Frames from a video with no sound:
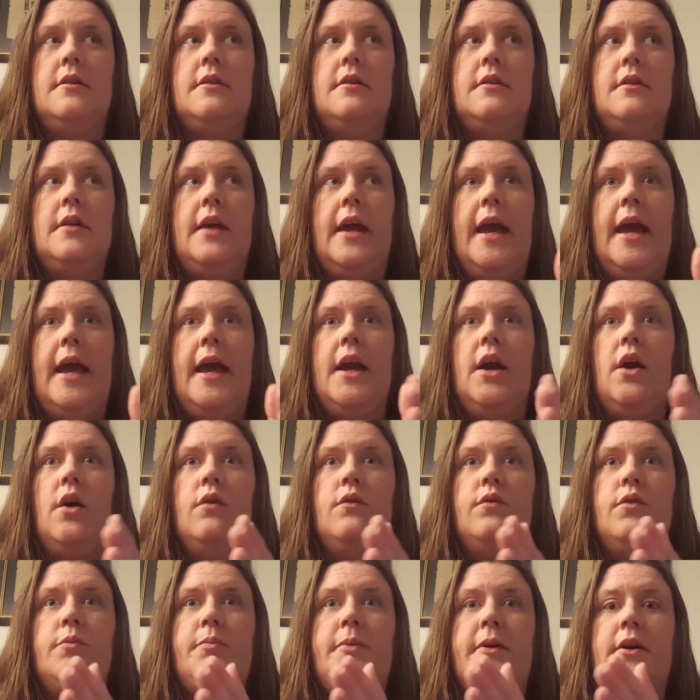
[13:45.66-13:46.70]

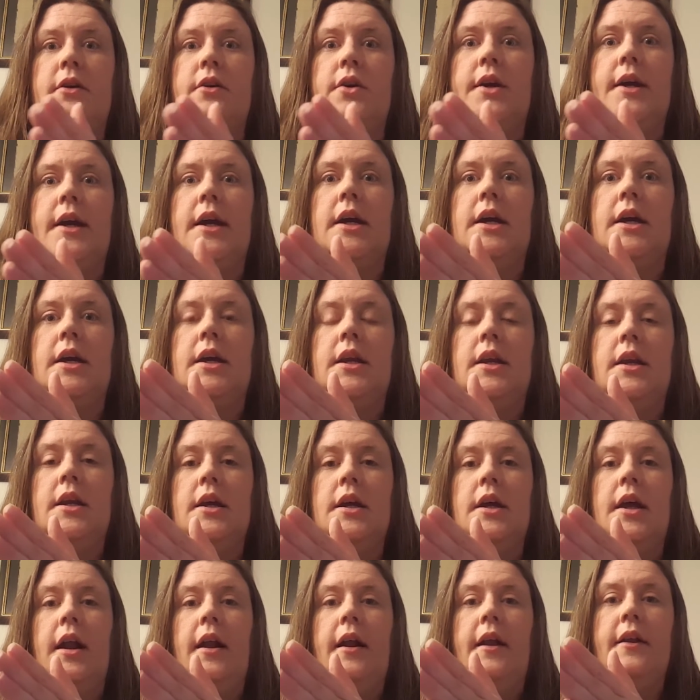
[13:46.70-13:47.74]
hangover period,
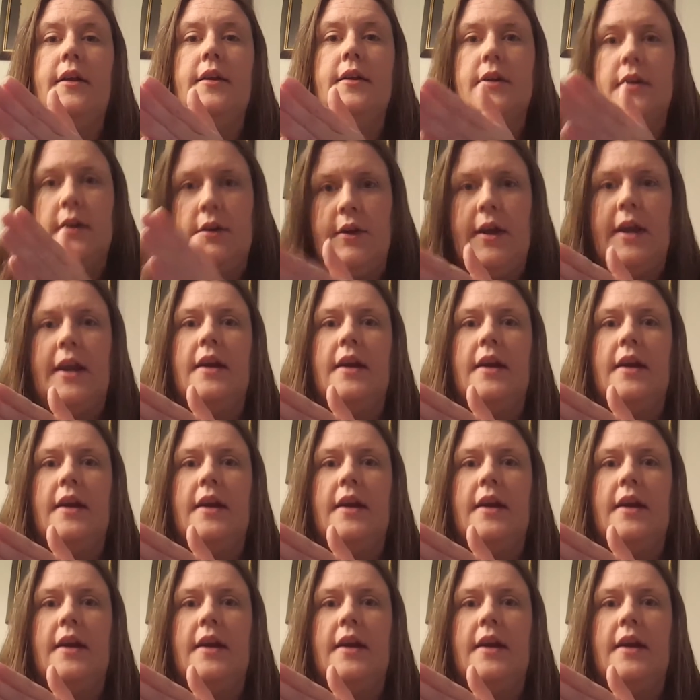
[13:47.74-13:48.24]
get